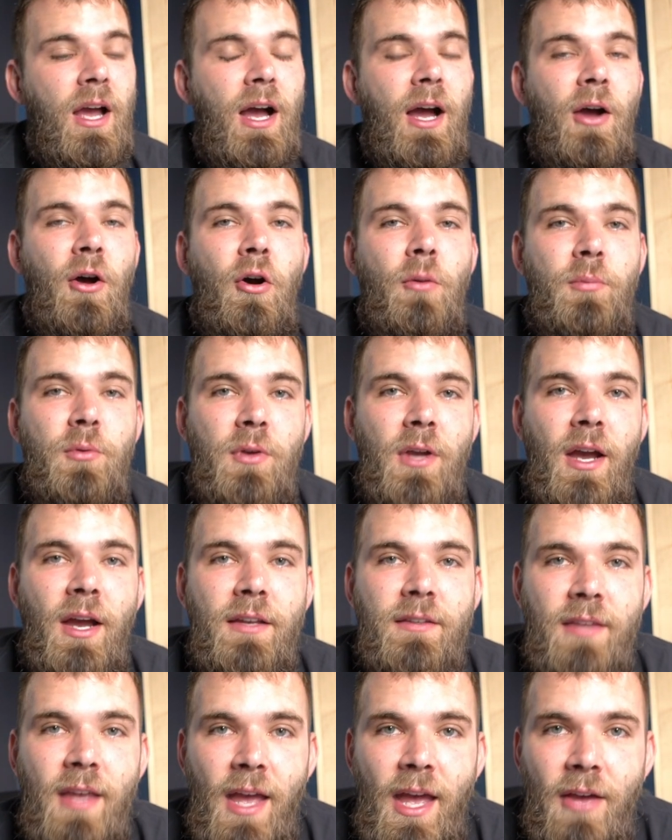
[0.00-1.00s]
I hope you
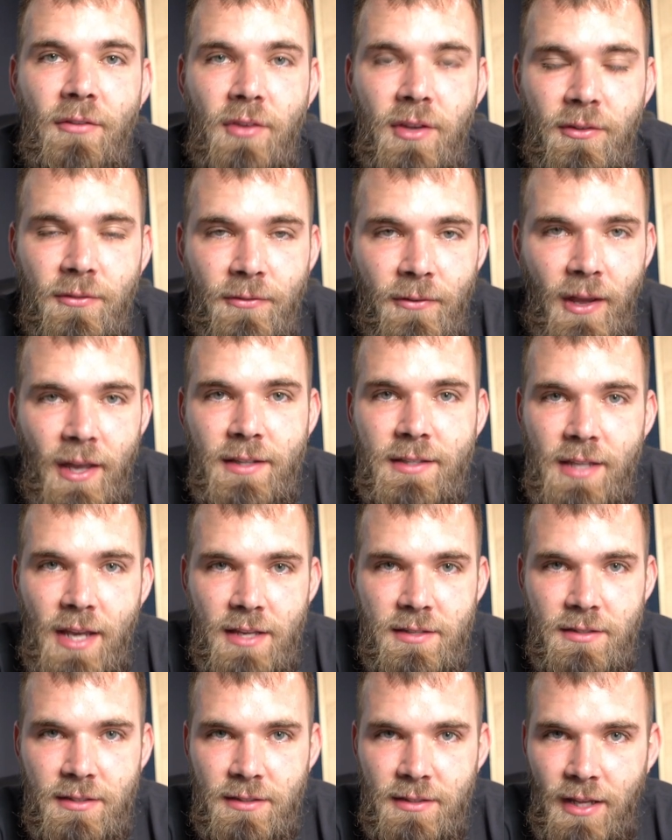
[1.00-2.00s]
guys have a
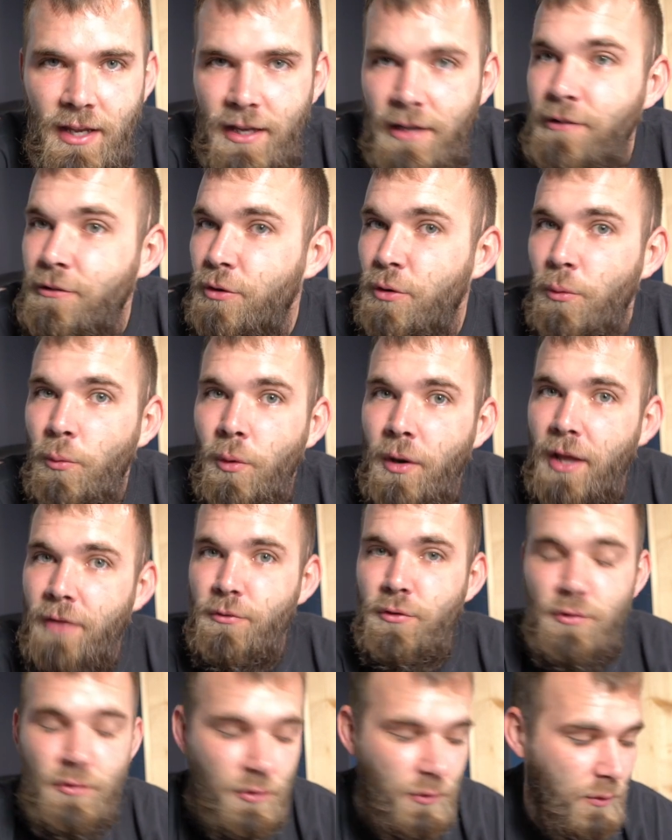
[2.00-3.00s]
fantastic day doing
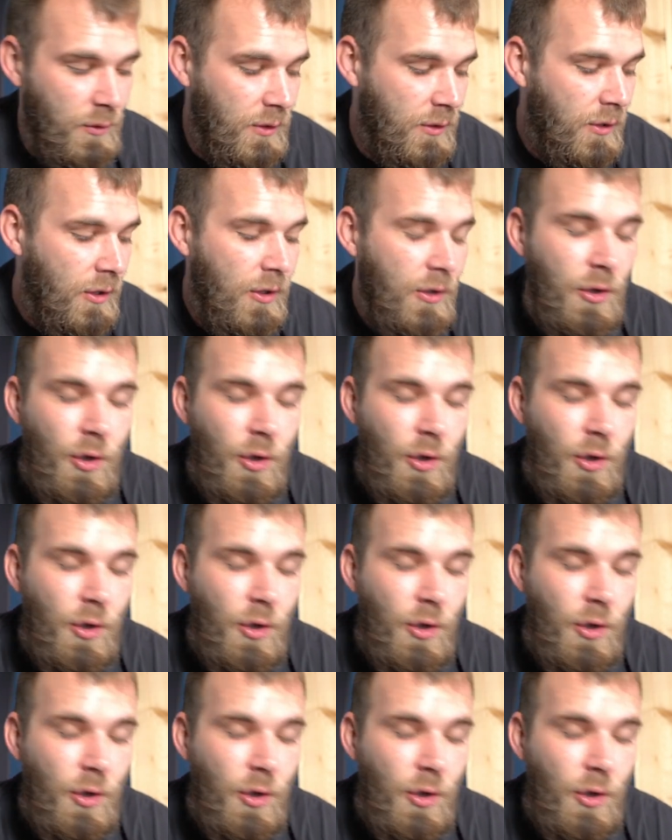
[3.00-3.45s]
whatever you're doing.